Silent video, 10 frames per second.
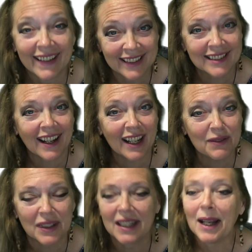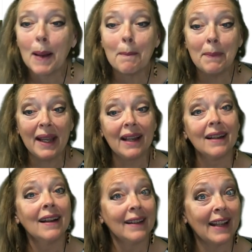it's a hyphen
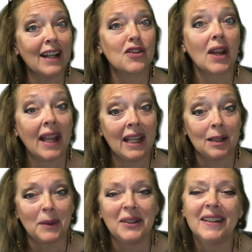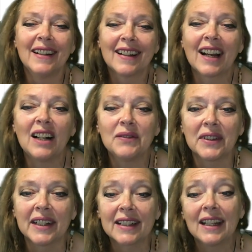man-animal
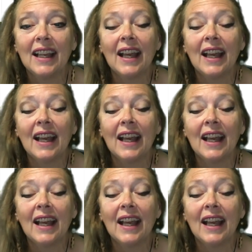conflict,